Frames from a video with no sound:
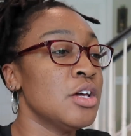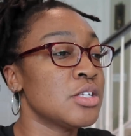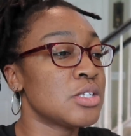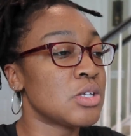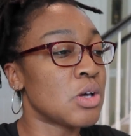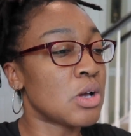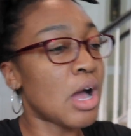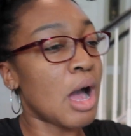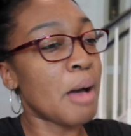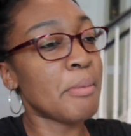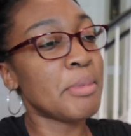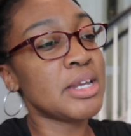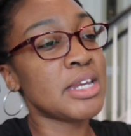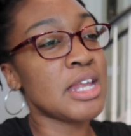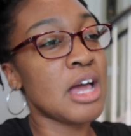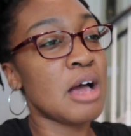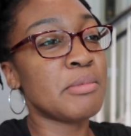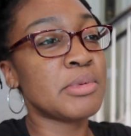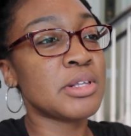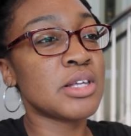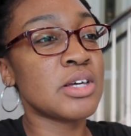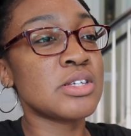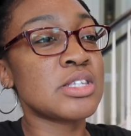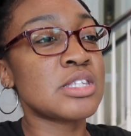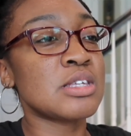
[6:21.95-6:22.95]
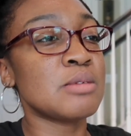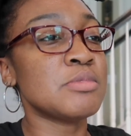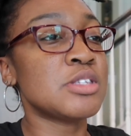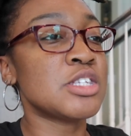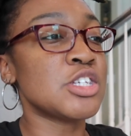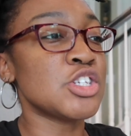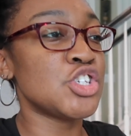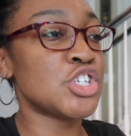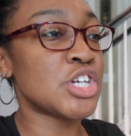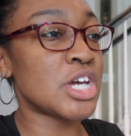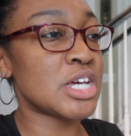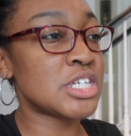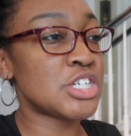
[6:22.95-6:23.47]
So comment down below some
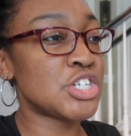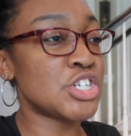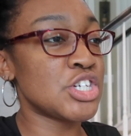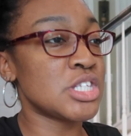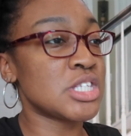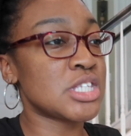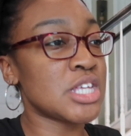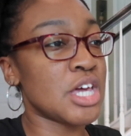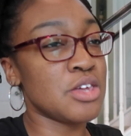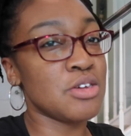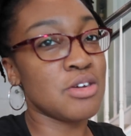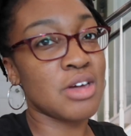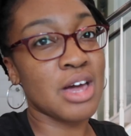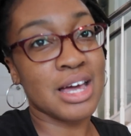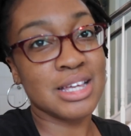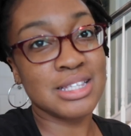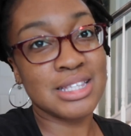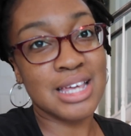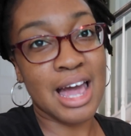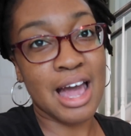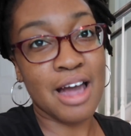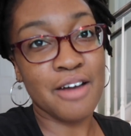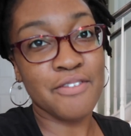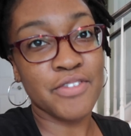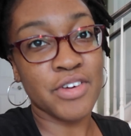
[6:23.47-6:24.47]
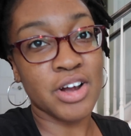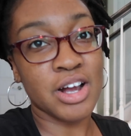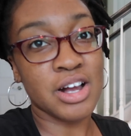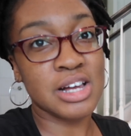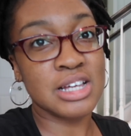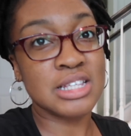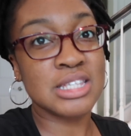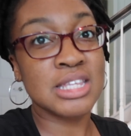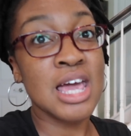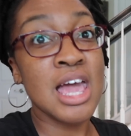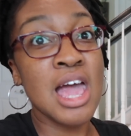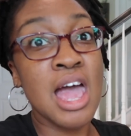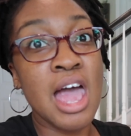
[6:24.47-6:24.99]
suggestions that you guys have for
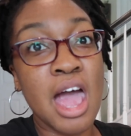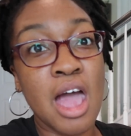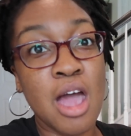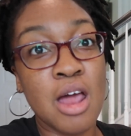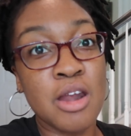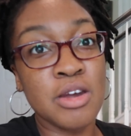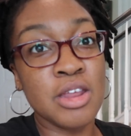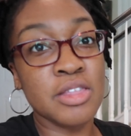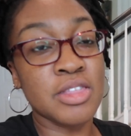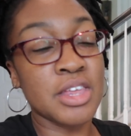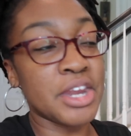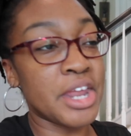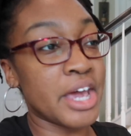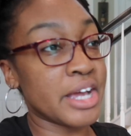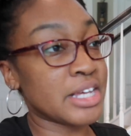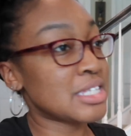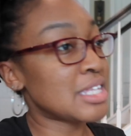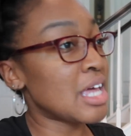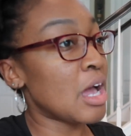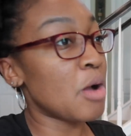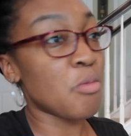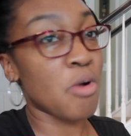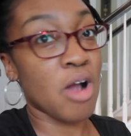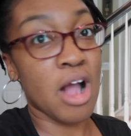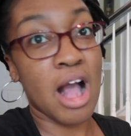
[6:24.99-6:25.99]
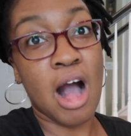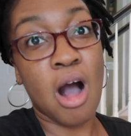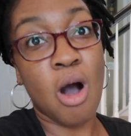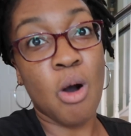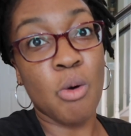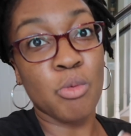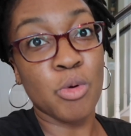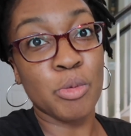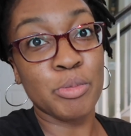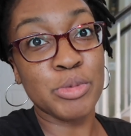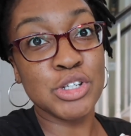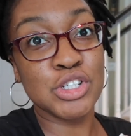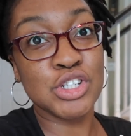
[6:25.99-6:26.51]
us, and the next time we're
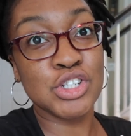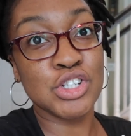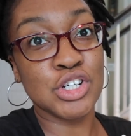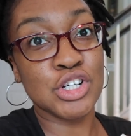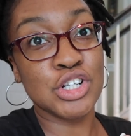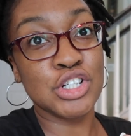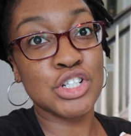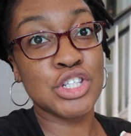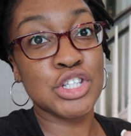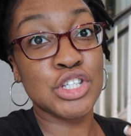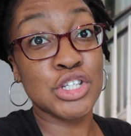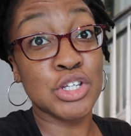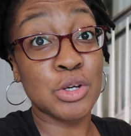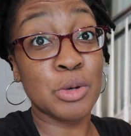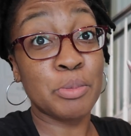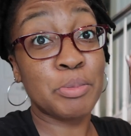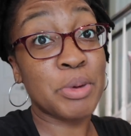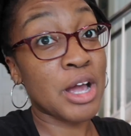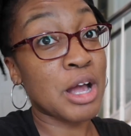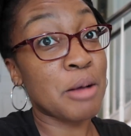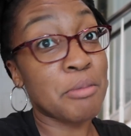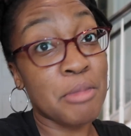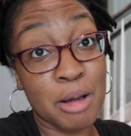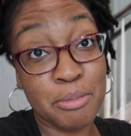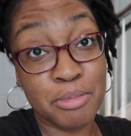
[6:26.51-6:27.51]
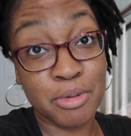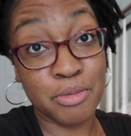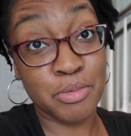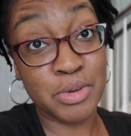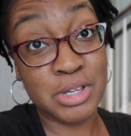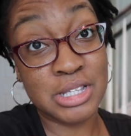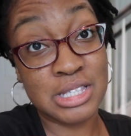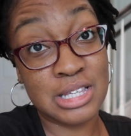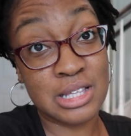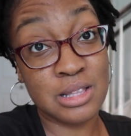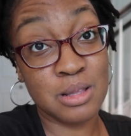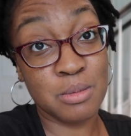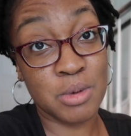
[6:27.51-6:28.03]
out, we'll be sure to pick them up if
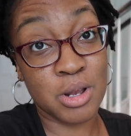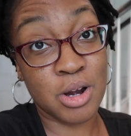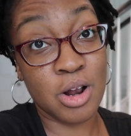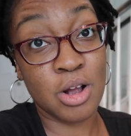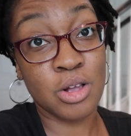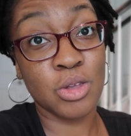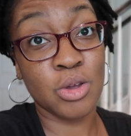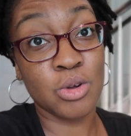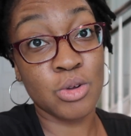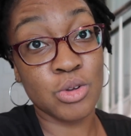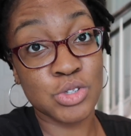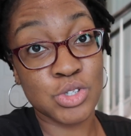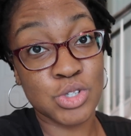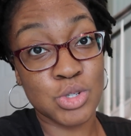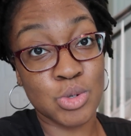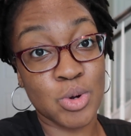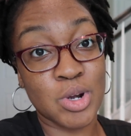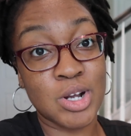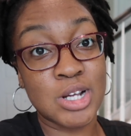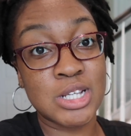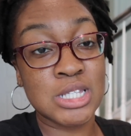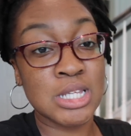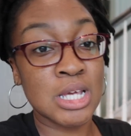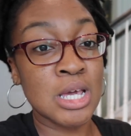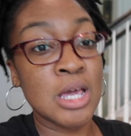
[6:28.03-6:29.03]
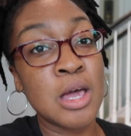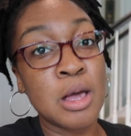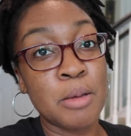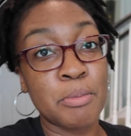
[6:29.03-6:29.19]
we see them in our local stores.